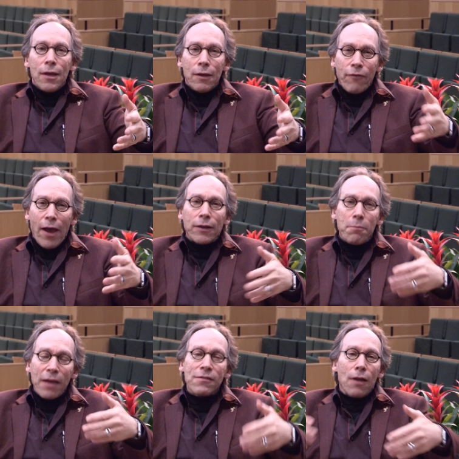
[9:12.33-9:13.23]
In fact, it
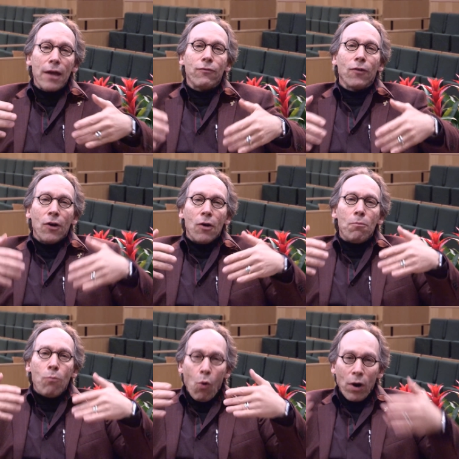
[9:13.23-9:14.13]
makes life
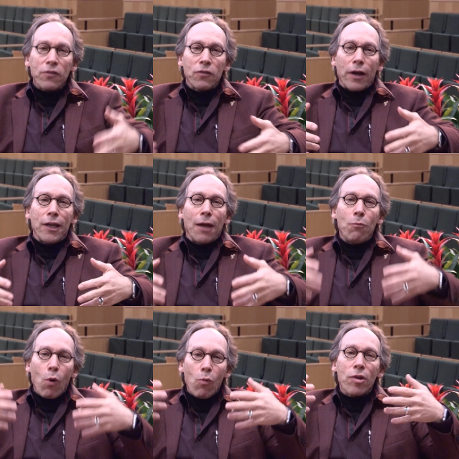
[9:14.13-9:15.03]
more exciting and
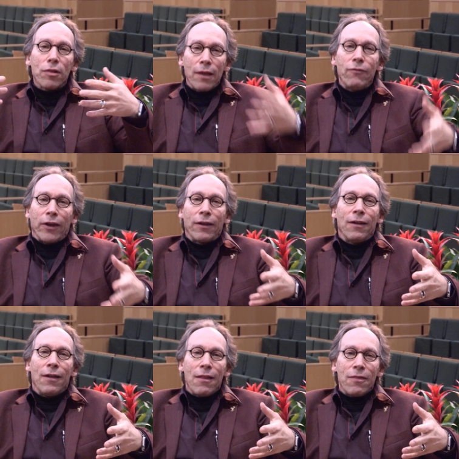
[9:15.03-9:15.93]
more worth living
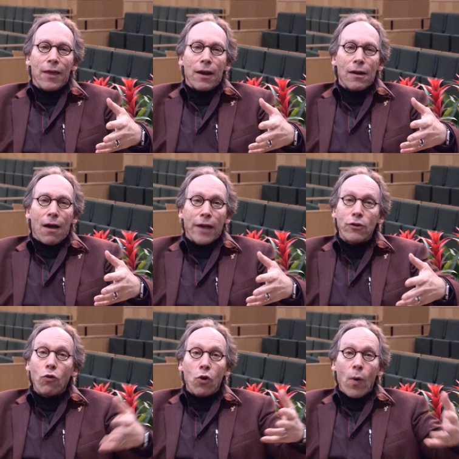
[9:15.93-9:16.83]
that I
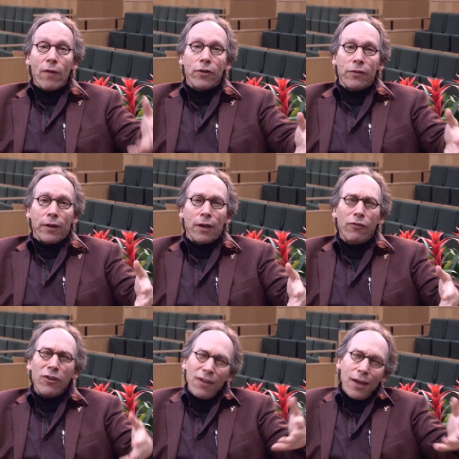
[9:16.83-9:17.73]
don't know everything. If
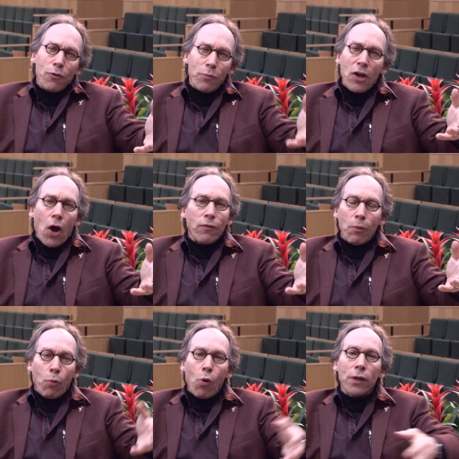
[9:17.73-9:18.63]
you did, it would be kind of a
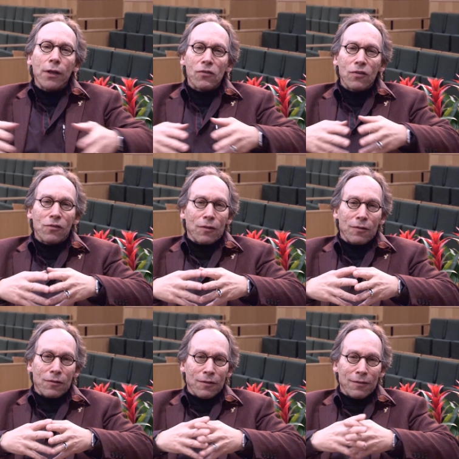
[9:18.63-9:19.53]
boring
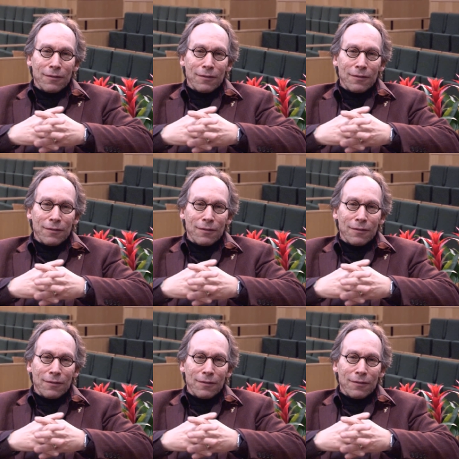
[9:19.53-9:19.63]
existence.